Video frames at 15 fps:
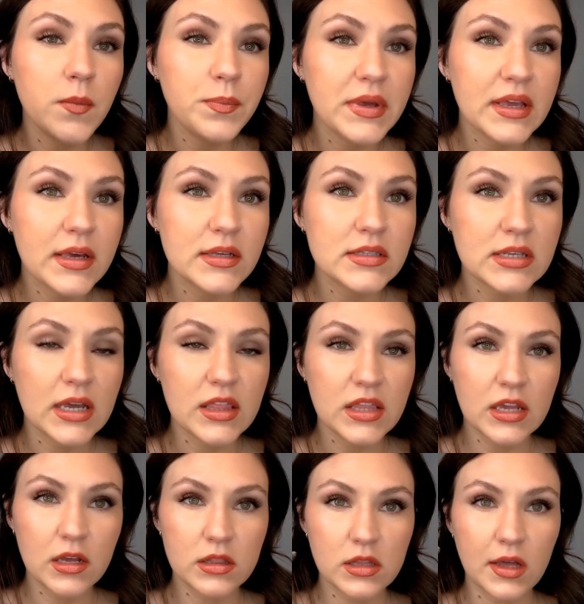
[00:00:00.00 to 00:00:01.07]
because I
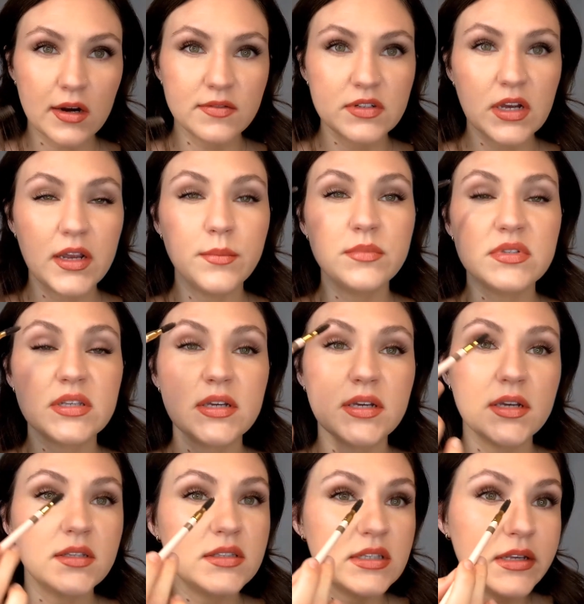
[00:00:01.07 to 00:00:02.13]
think a lot of times
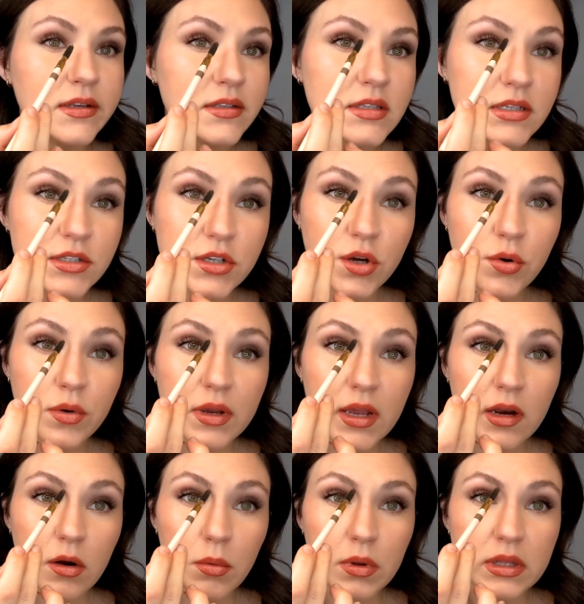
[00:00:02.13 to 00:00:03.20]
it's easy to
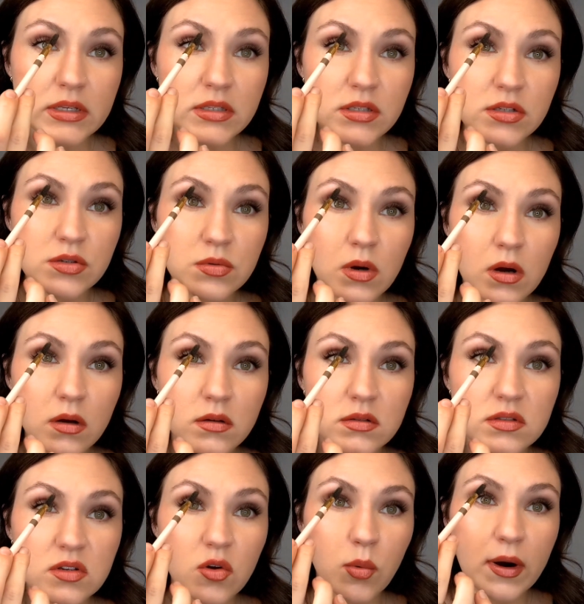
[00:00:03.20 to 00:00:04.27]
create a really strong
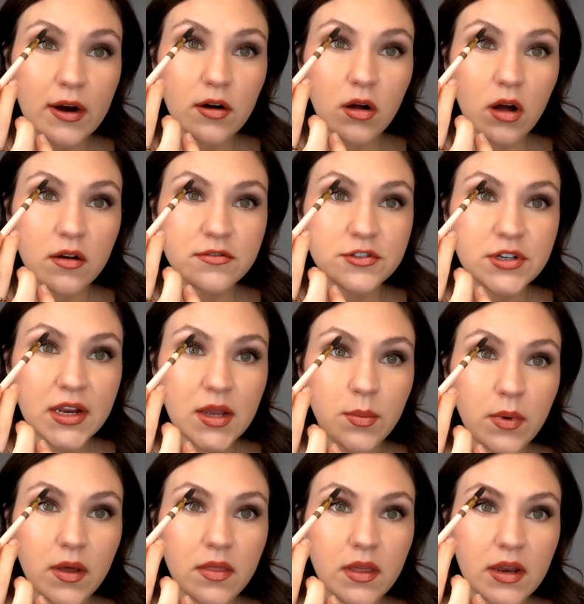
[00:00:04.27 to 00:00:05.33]
squared off
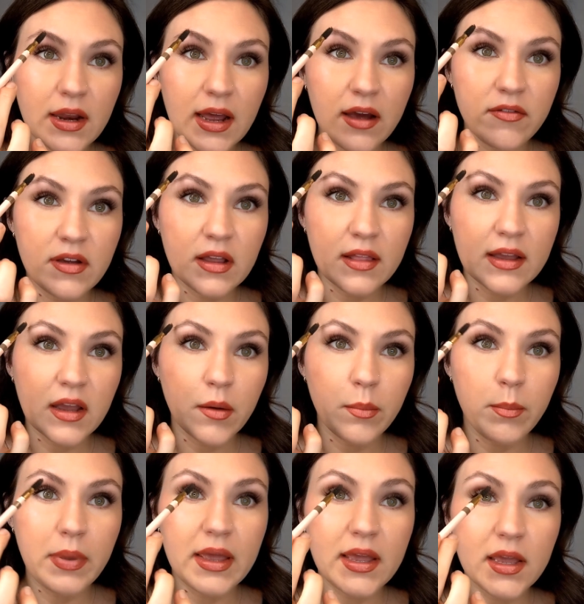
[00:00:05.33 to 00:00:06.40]
shape and then having like a
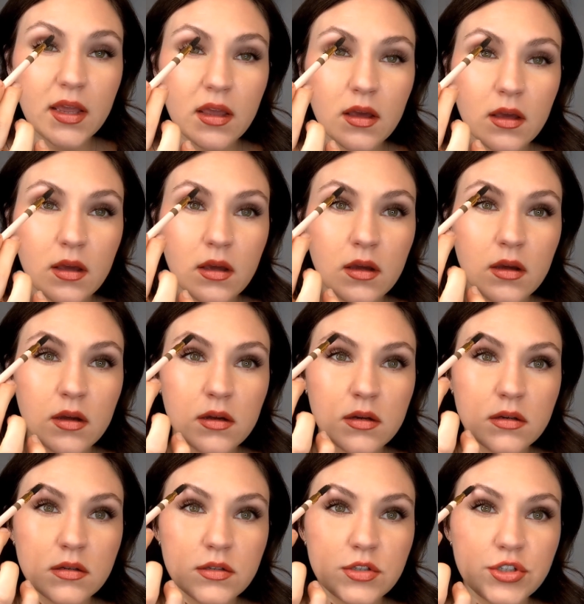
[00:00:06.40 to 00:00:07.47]
big
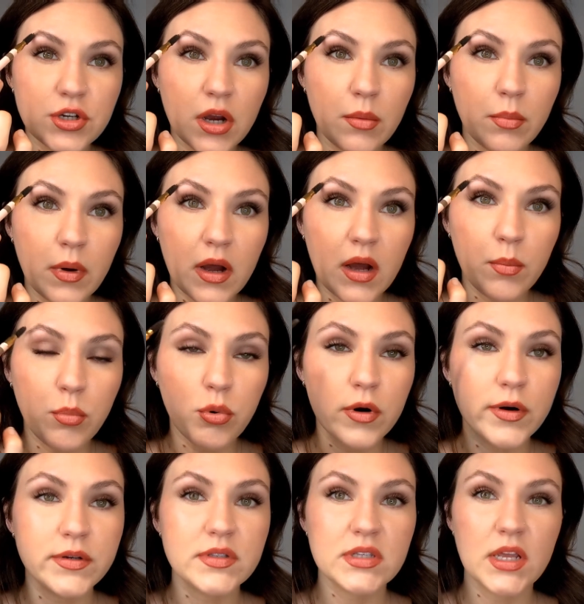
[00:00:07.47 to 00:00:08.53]
jump
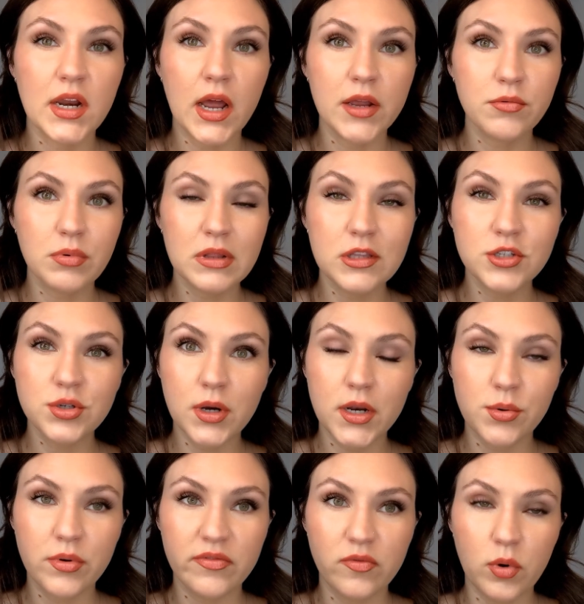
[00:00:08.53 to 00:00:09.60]
upwards. And I really
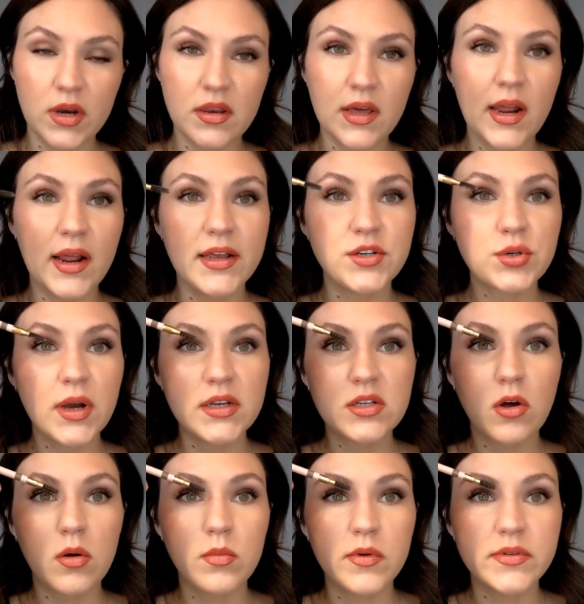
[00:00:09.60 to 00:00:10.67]
try to avoid that. I try
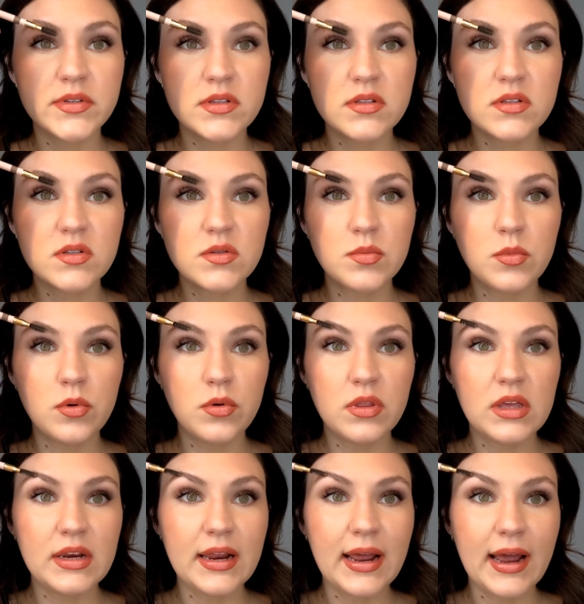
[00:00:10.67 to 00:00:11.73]
to almost smooth
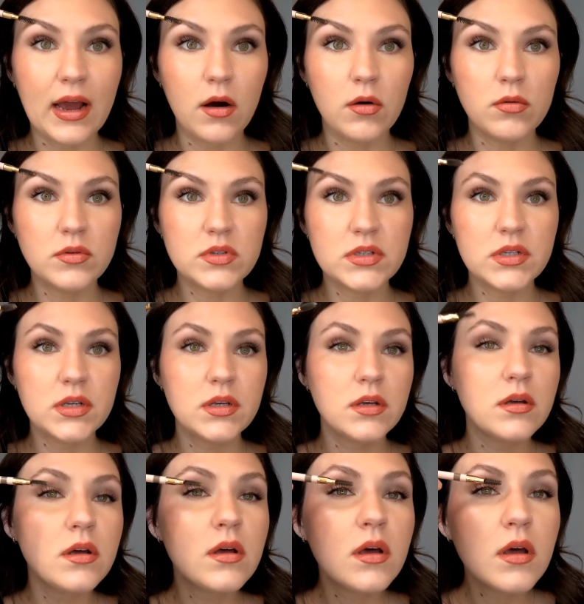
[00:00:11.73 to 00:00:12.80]
it out.
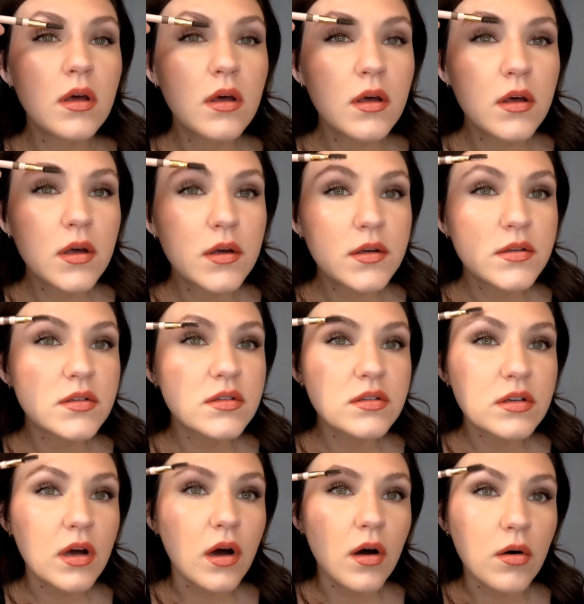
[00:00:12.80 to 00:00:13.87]

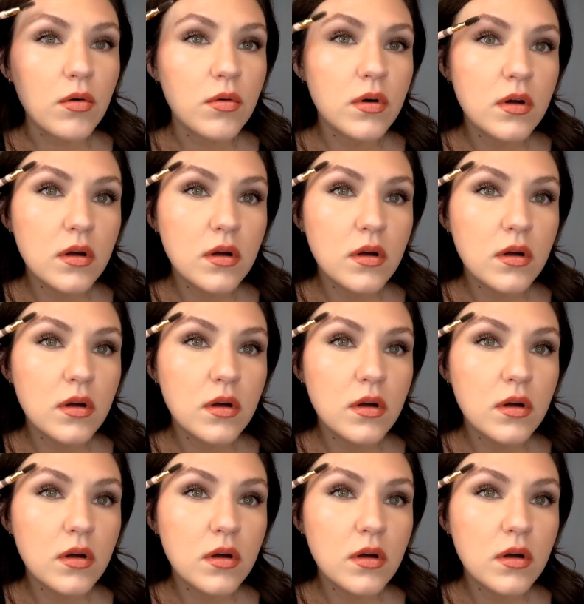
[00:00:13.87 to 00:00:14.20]
So,